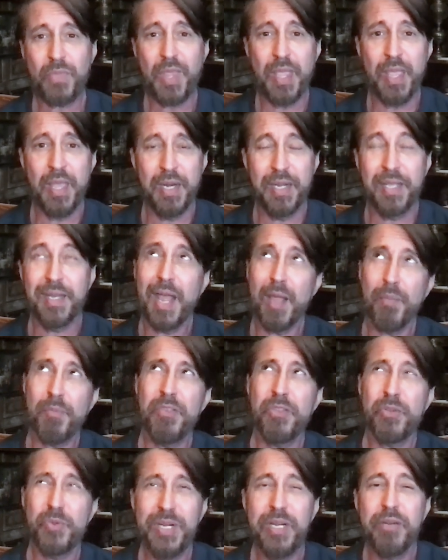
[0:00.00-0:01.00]
And it can
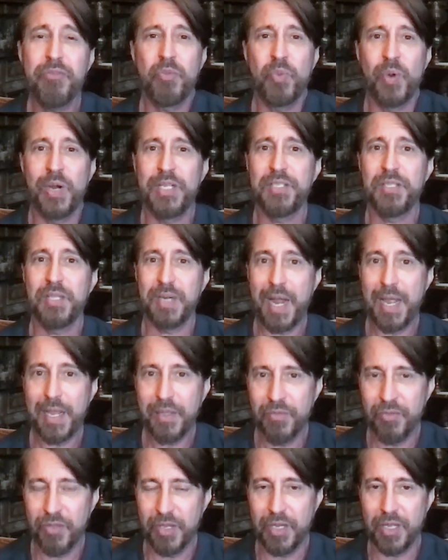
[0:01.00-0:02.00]
happen three different ways that I
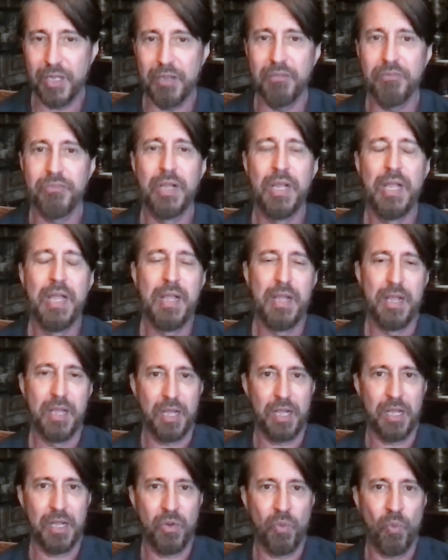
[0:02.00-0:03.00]
can think of.
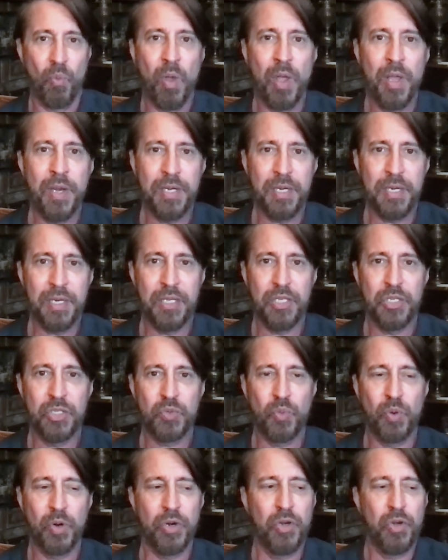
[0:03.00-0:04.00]
Uh, one
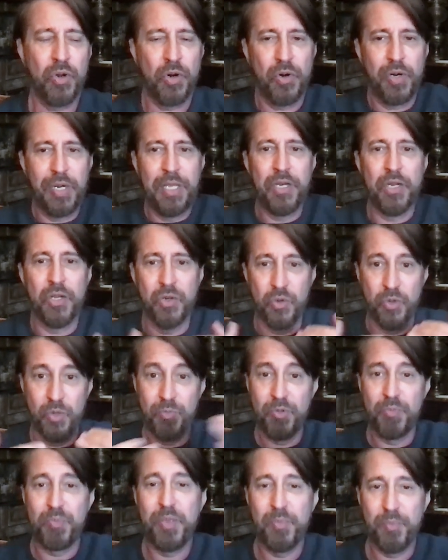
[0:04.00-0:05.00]
is where you're in a group
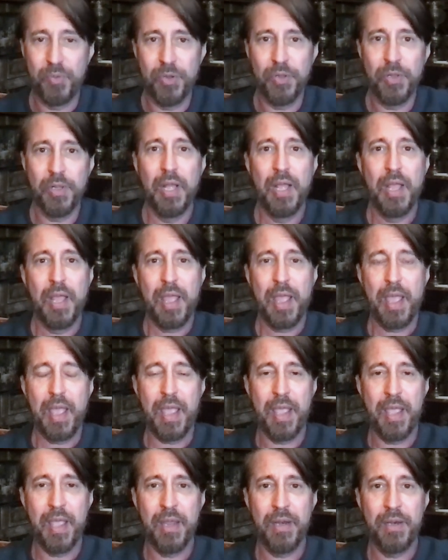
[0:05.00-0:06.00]
of people
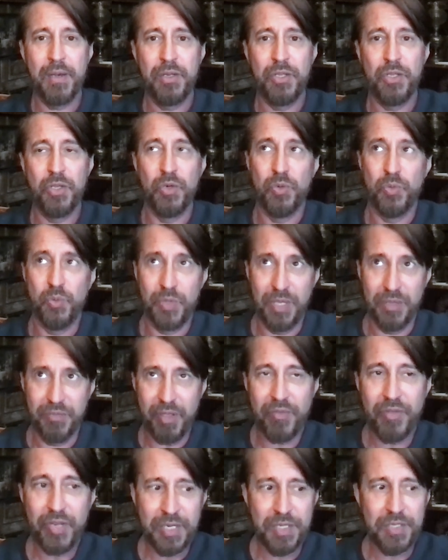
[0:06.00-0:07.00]
and you give
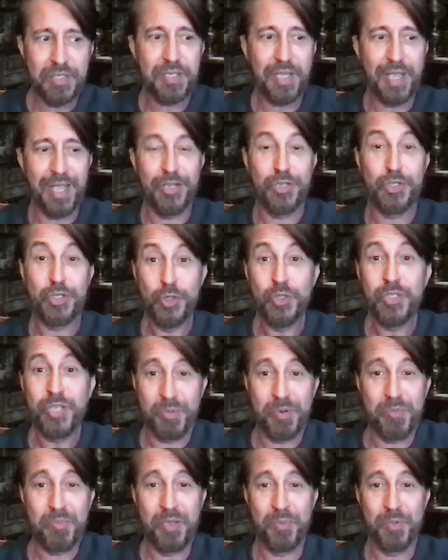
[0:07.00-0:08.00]
evidence and two
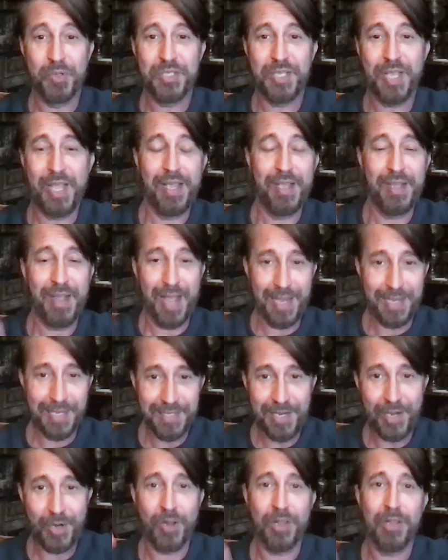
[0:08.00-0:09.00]
separate people say i can
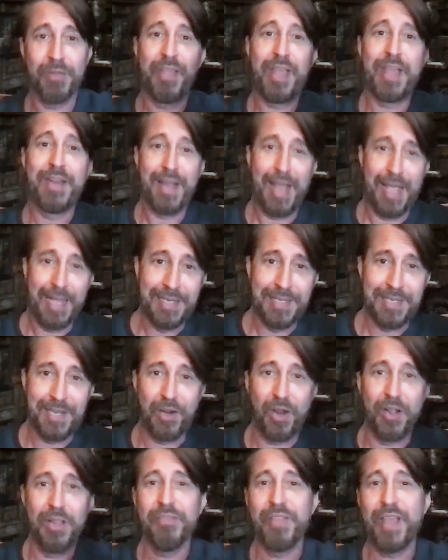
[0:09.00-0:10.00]
take all of that i can
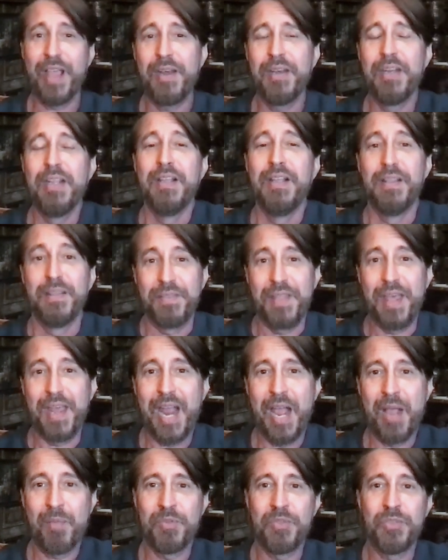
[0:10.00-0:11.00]
take all of that that
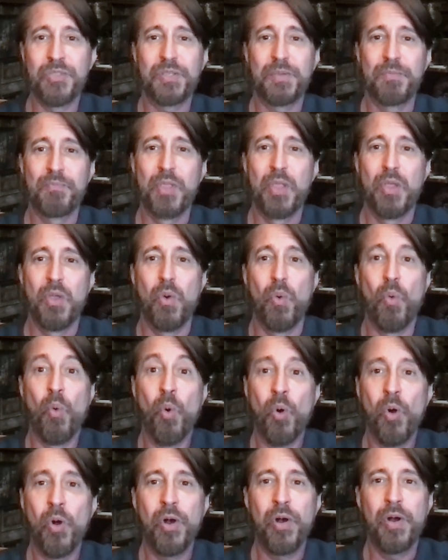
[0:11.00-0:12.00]
happens
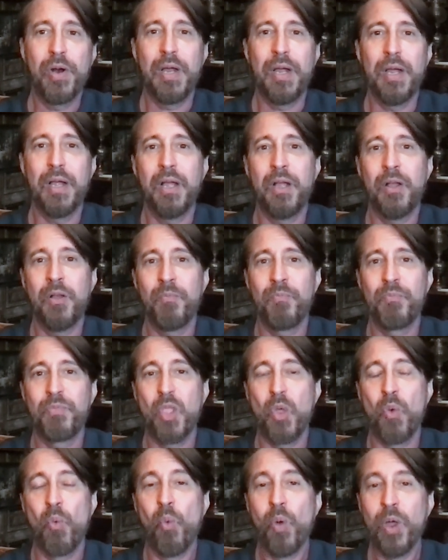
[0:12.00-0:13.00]
or um,
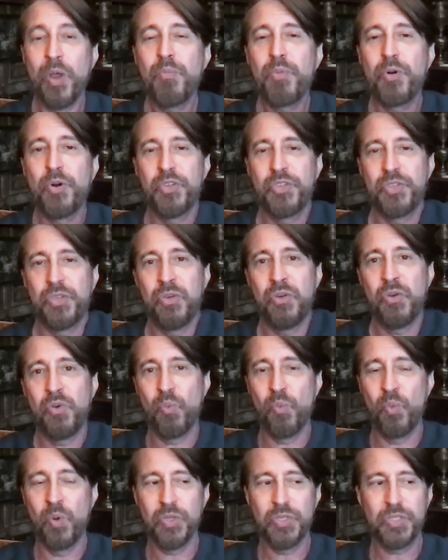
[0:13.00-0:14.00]
one person
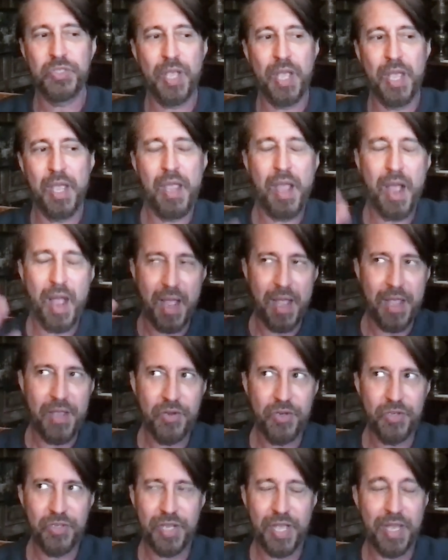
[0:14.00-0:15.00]
will say i
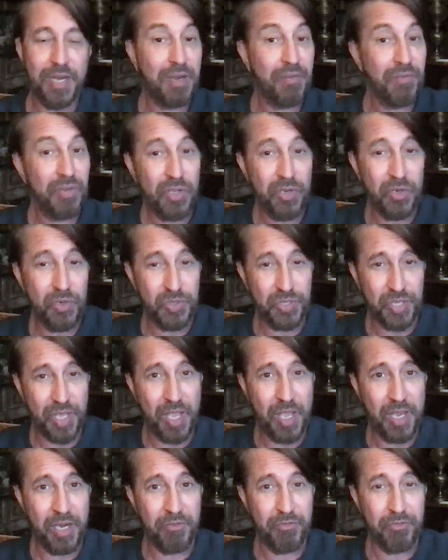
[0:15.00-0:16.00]
understand everything you're
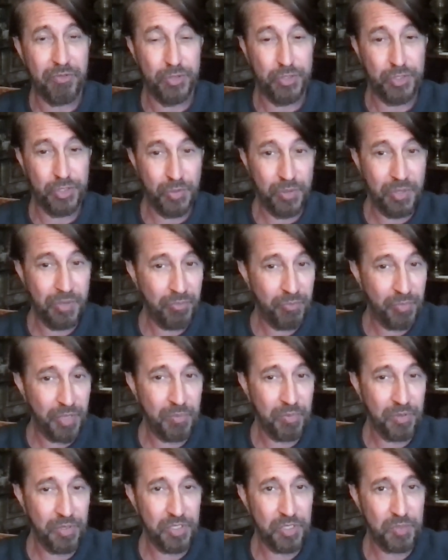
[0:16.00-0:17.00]
saying for two different
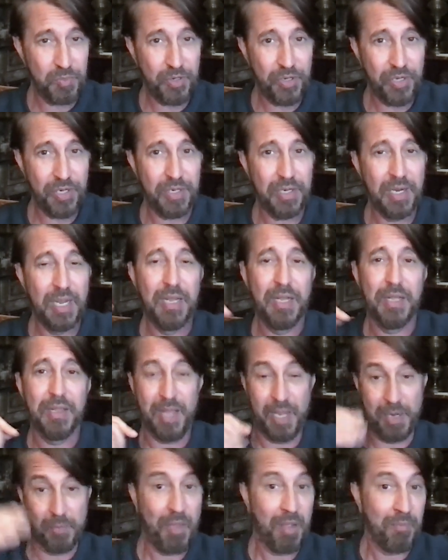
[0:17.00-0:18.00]
people in spirit
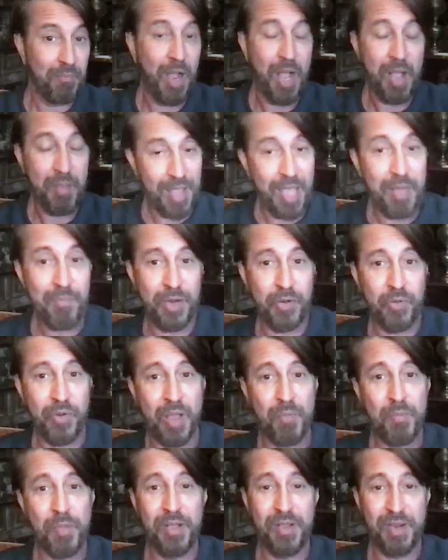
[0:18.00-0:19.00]
like my mom and my
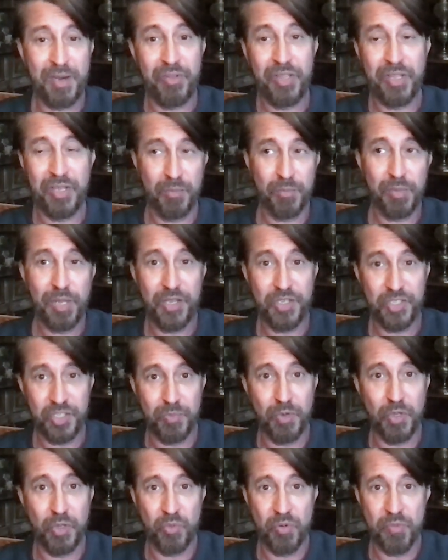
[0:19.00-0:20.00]
grandma everything applies to
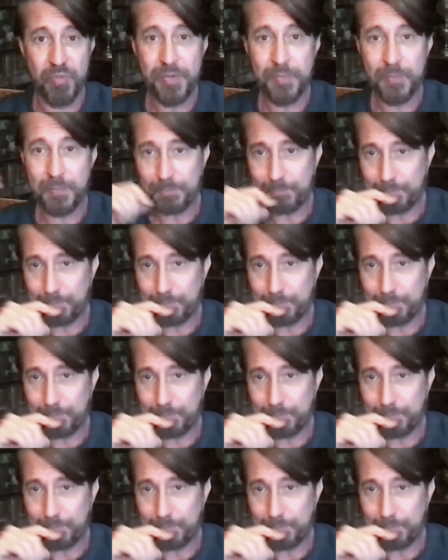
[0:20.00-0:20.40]
both women